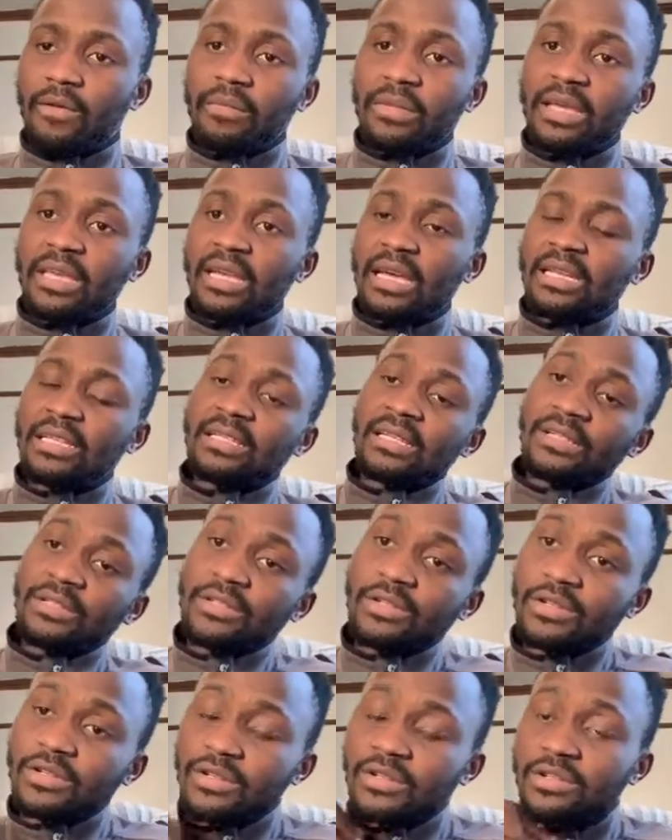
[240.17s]
me getting
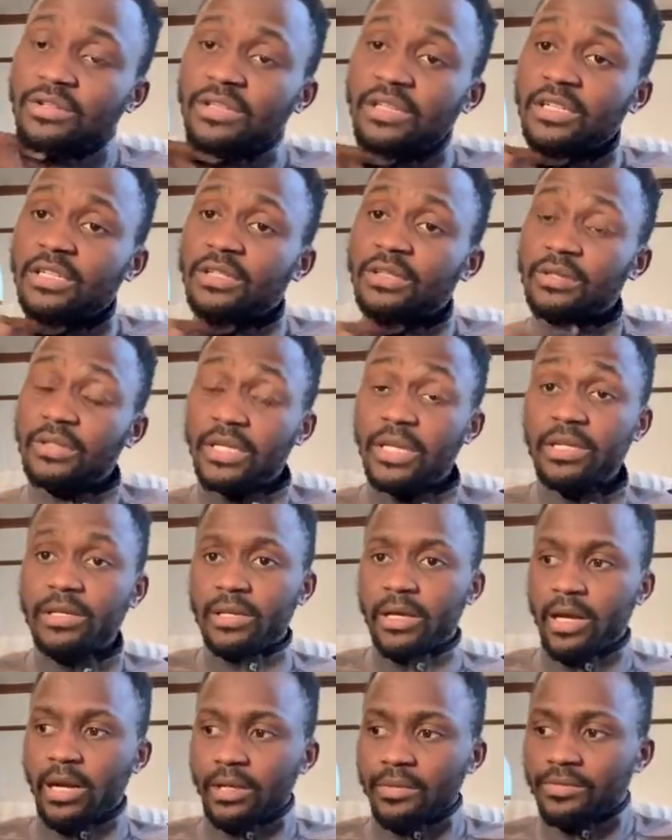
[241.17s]
introduced into
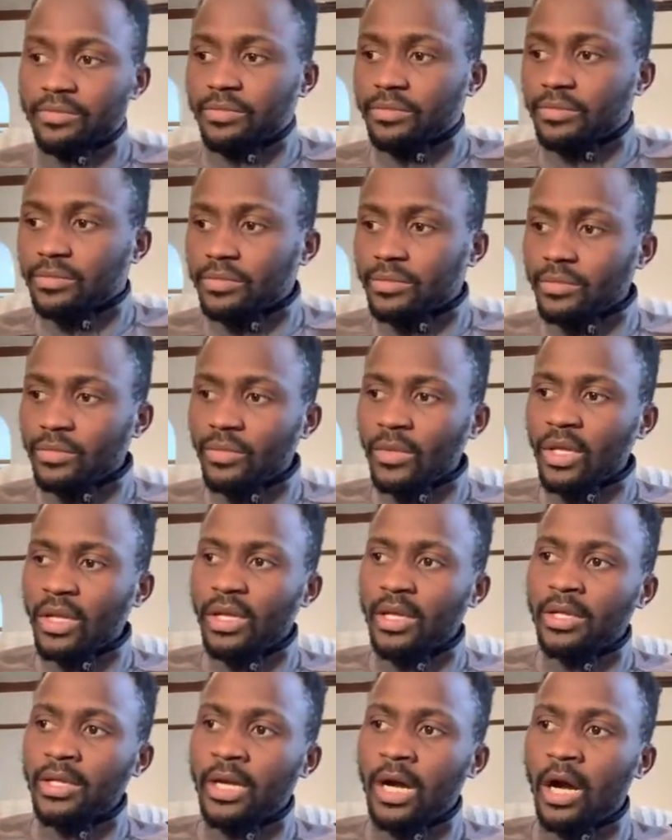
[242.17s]
data
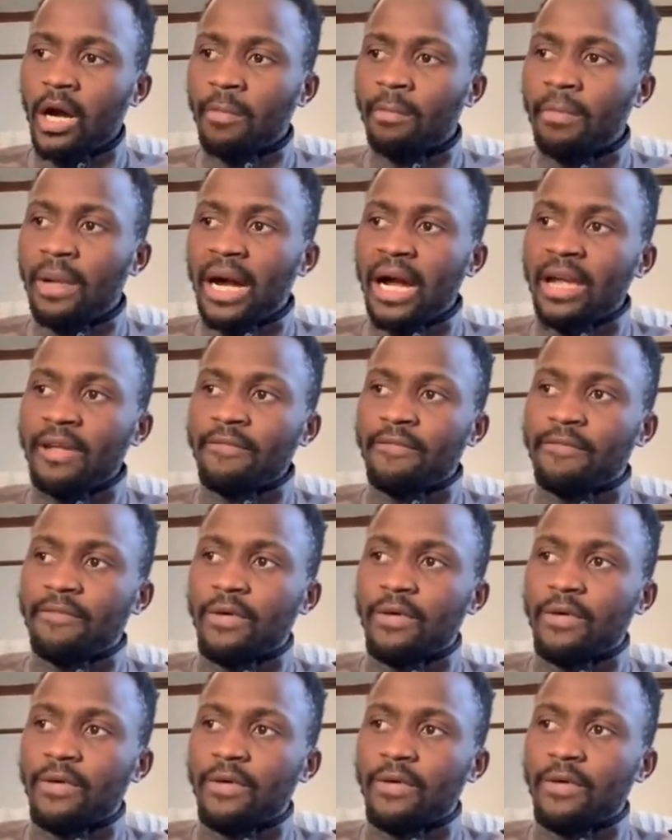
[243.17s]
in my